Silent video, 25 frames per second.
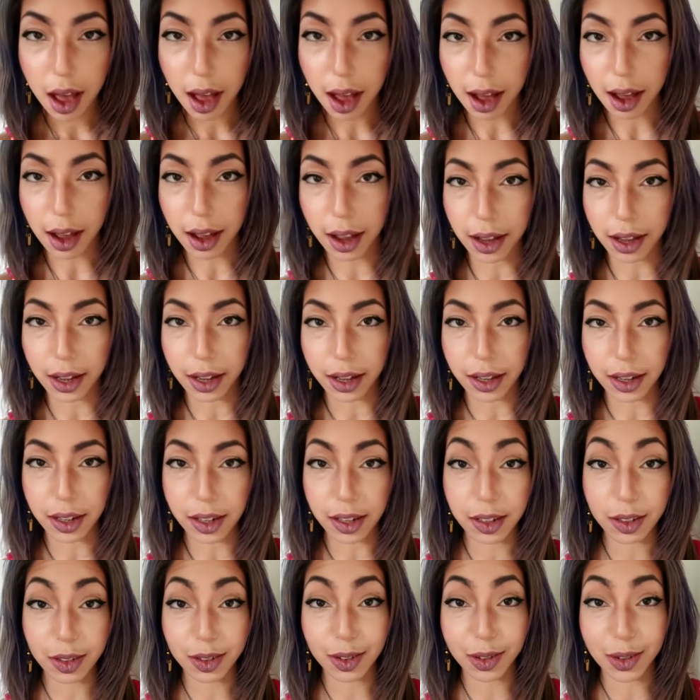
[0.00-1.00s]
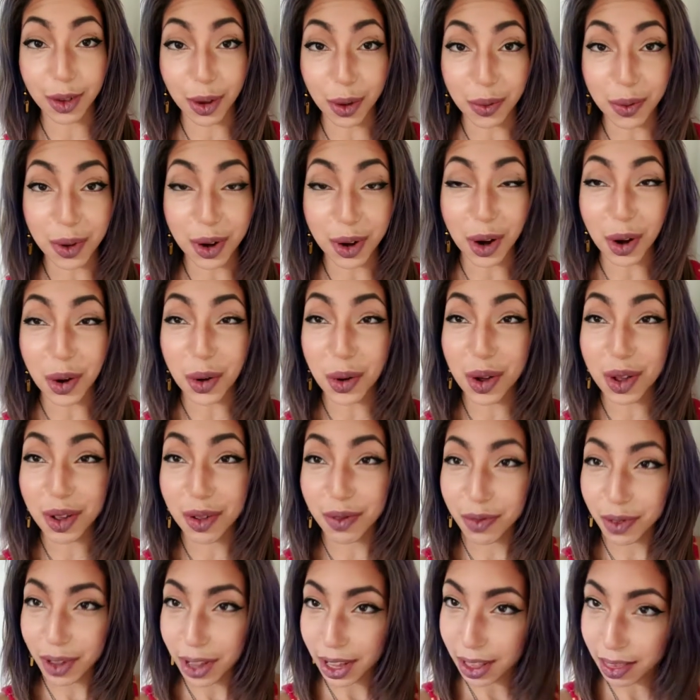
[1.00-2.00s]
I don't know
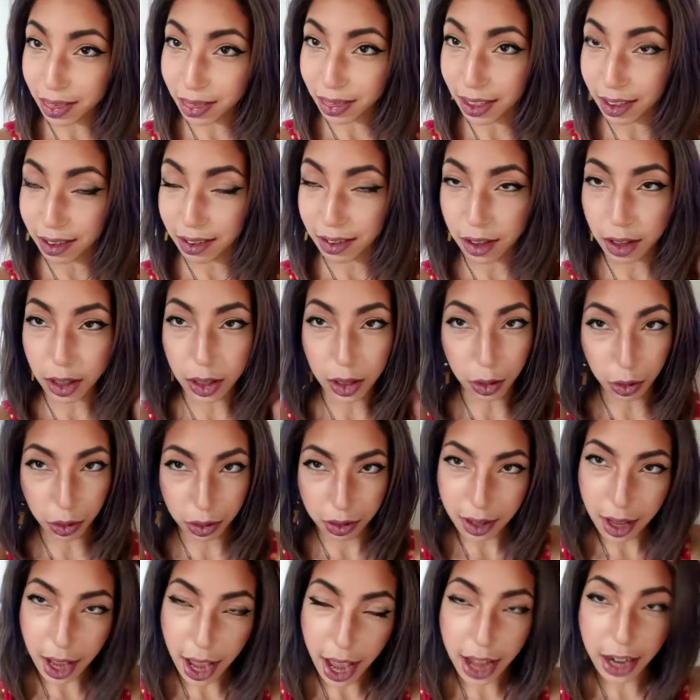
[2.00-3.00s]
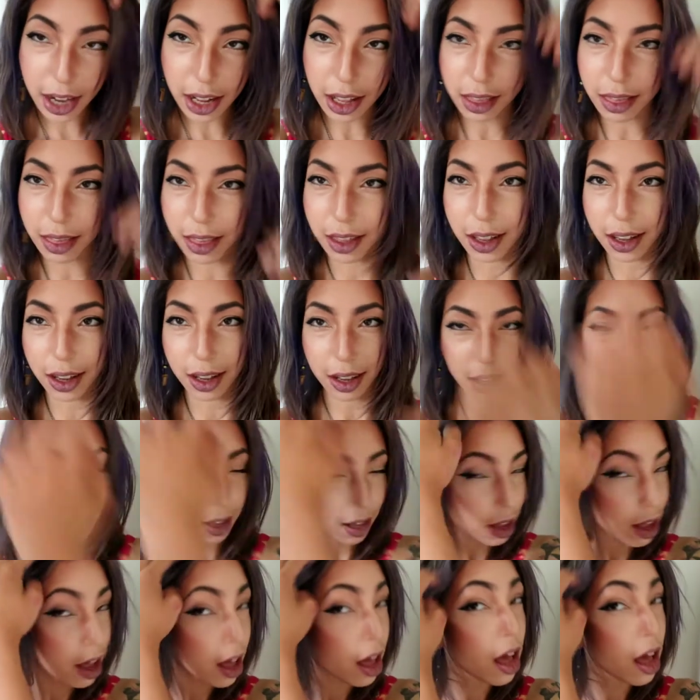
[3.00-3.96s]
if this looks anything